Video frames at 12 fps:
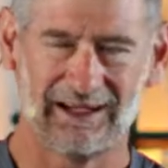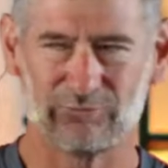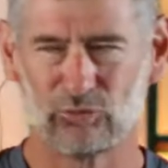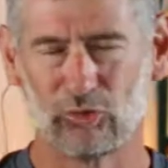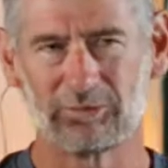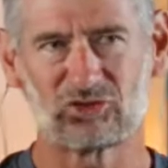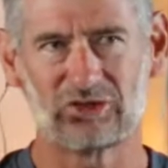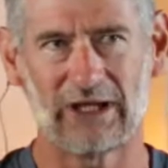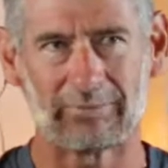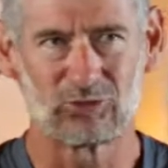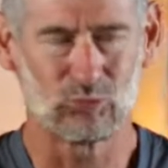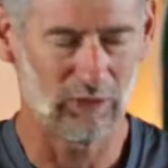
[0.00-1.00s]
In Romans
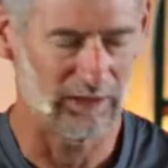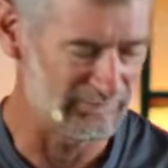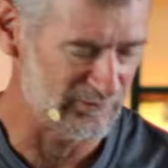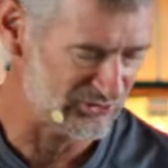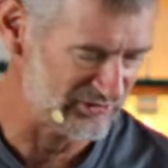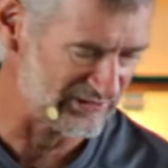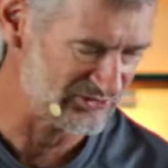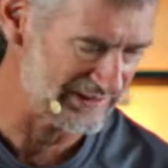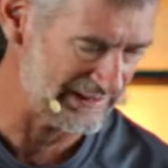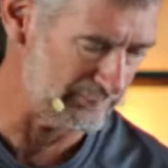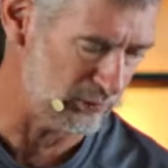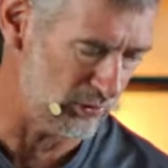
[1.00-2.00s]
chapter 1, verse
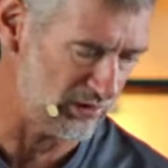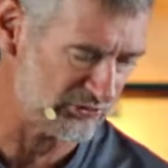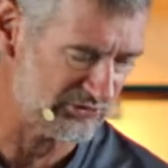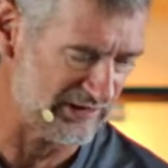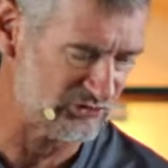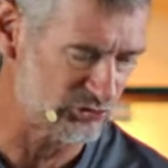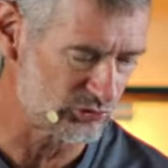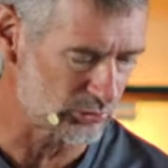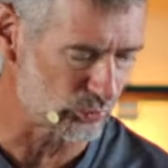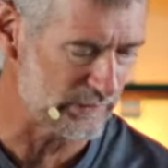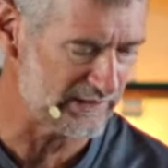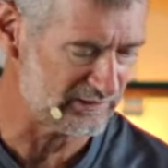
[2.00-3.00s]
16, Paul says,
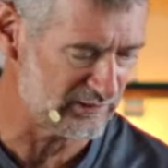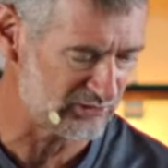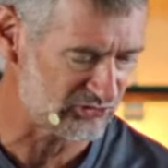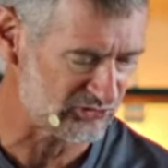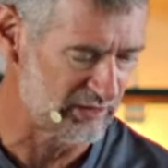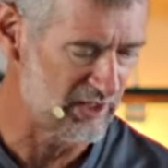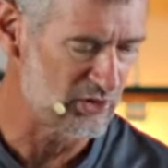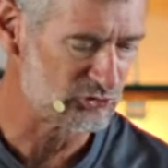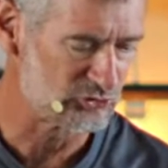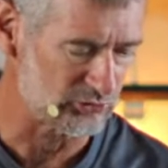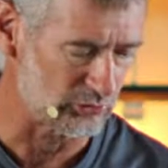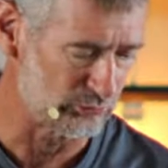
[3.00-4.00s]
your weakness
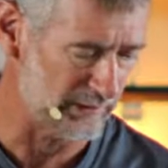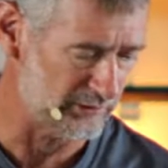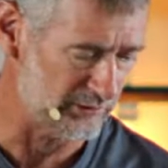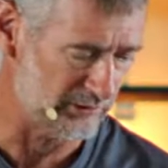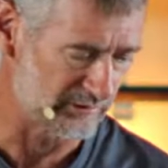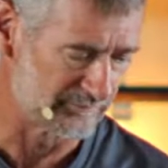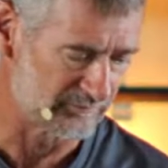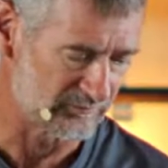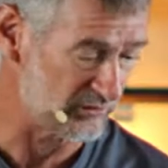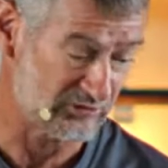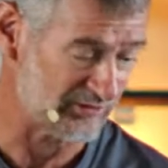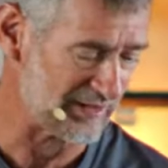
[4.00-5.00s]
surrendered.
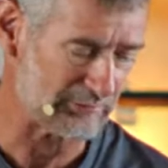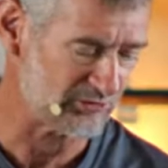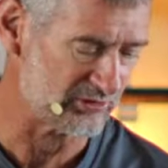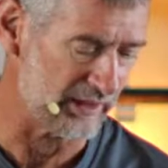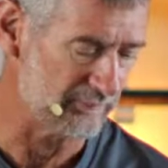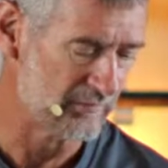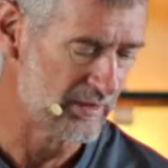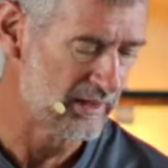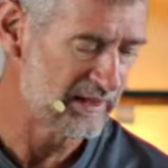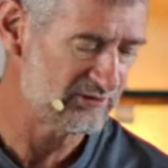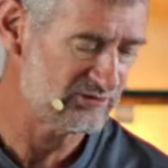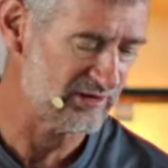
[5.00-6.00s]
He
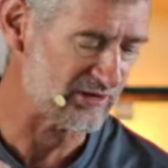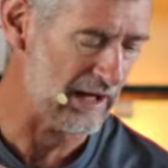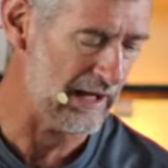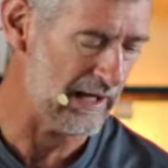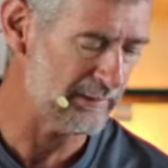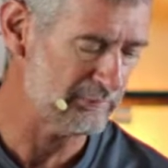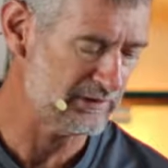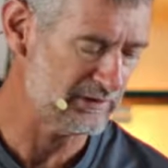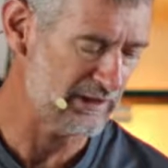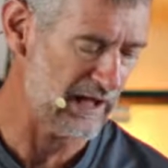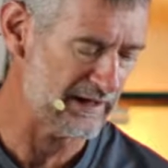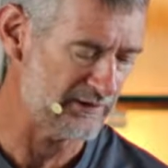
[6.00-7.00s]
says,
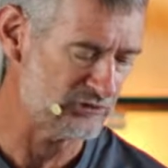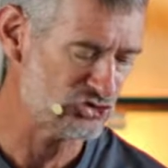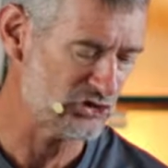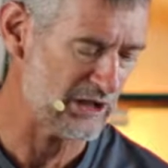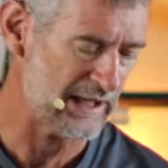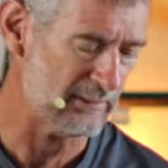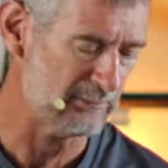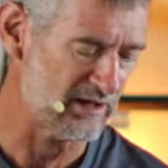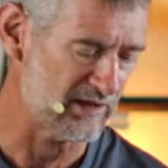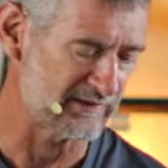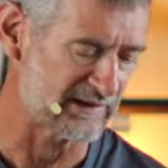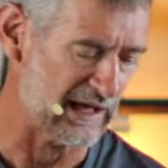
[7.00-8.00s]
I'm not ashamed
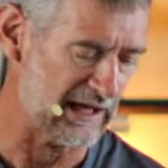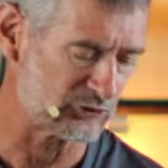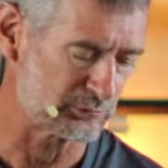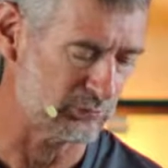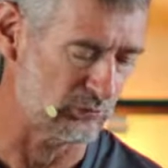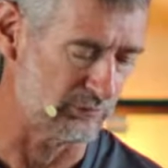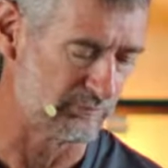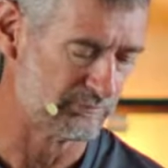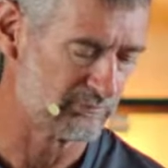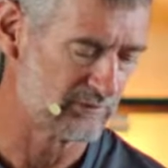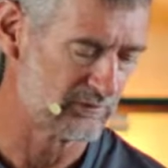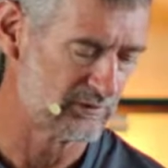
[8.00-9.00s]
of the gospel,
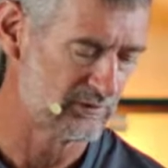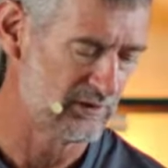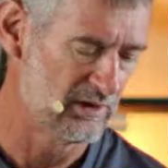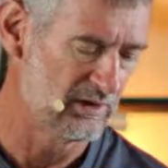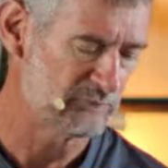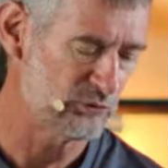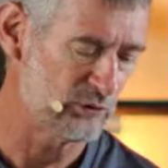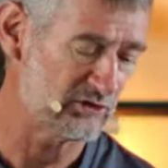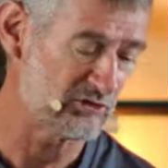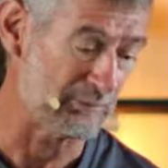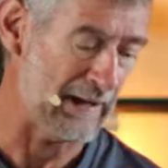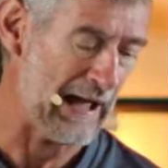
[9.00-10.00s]
for it
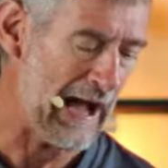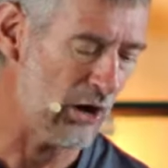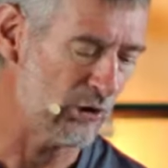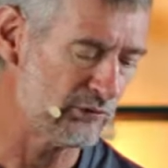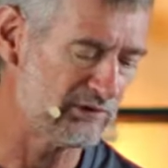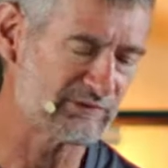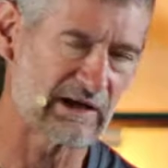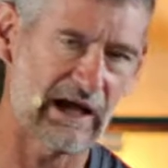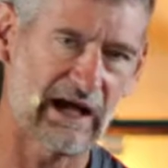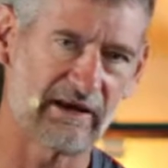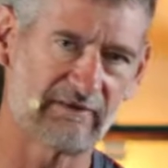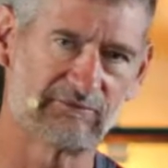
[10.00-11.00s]
is the power of
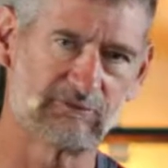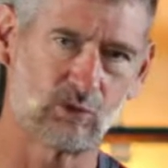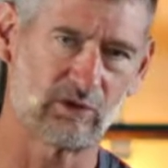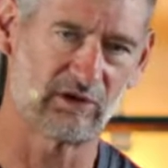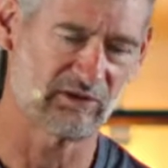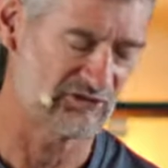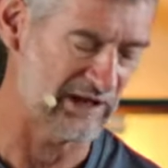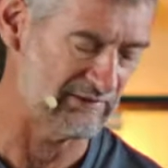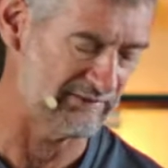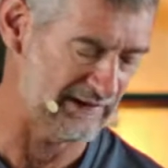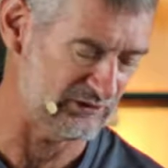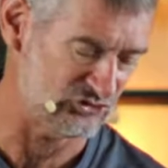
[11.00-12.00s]
God for
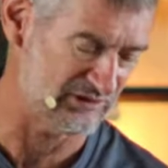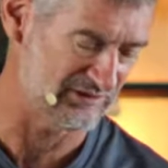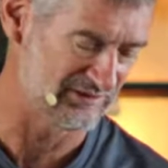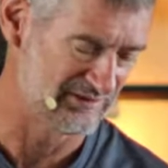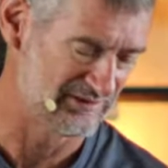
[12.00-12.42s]
salvation.